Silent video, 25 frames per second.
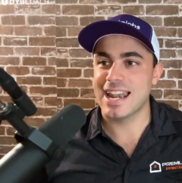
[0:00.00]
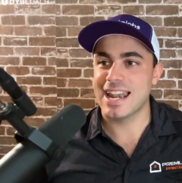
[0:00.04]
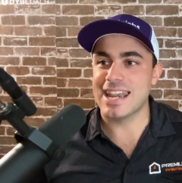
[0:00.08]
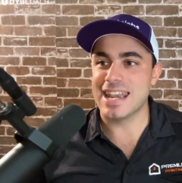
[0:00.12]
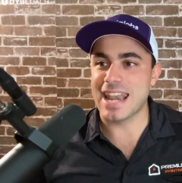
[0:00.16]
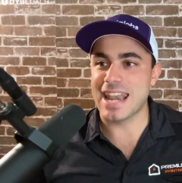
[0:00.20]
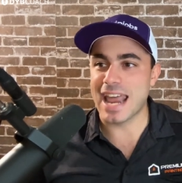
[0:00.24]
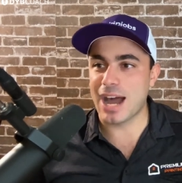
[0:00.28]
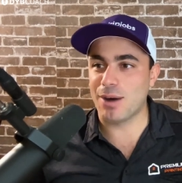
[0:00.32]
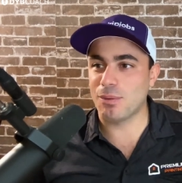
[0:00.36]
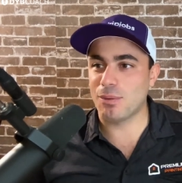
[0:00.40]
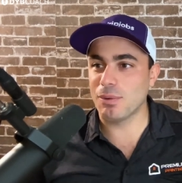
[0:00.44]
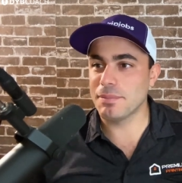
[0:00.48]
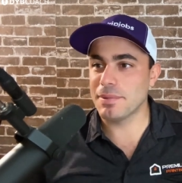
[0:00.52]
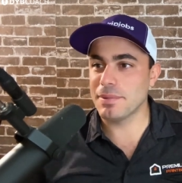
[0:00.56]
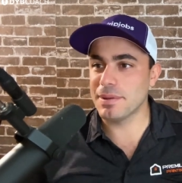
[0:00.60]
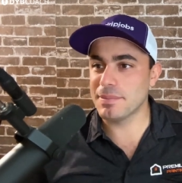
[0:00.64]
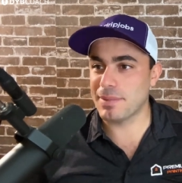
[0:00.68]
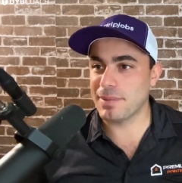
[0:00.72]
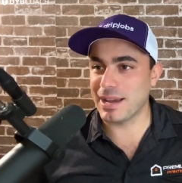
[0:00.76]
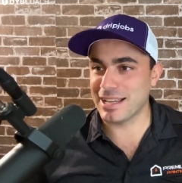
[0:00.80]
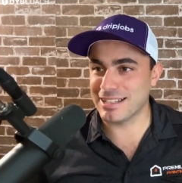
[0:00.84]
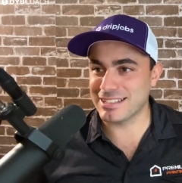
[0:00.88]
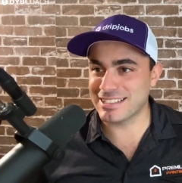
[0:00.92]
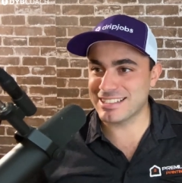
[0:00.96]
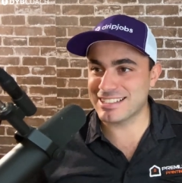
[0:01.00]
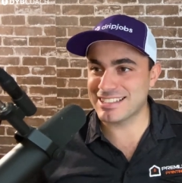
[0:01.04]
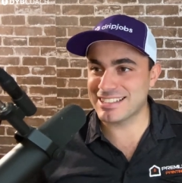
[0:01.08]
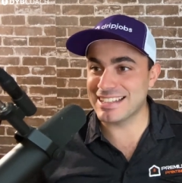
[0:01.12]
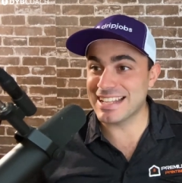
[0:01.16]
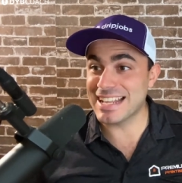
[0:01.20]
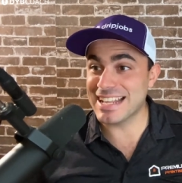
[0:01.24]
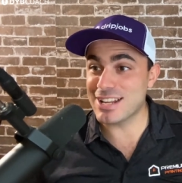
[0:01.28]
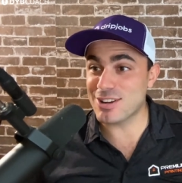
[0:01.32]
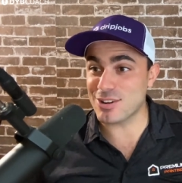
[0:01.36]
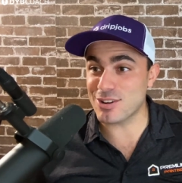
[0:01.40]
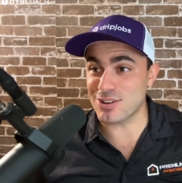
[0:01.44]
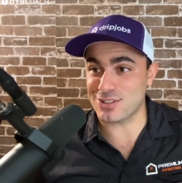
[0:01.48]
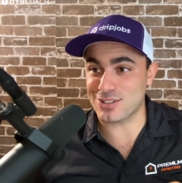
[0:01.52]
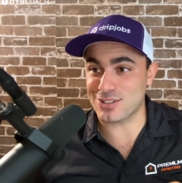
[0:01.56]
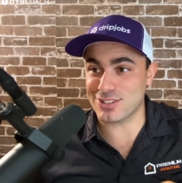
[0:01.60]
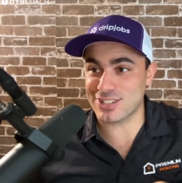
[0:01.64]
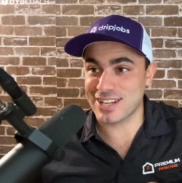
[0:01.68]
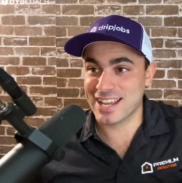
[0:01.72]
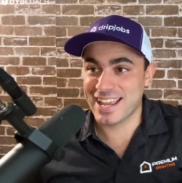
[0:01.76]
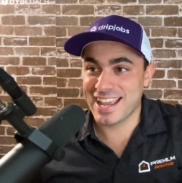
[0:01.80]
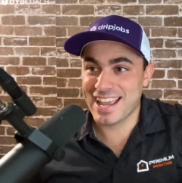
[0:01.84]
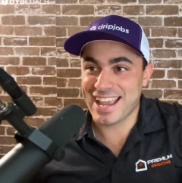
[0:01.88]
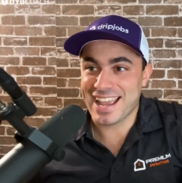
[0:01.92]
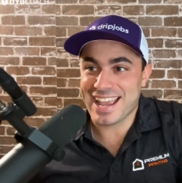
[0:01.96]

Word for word: Now I'm in my sneakers and,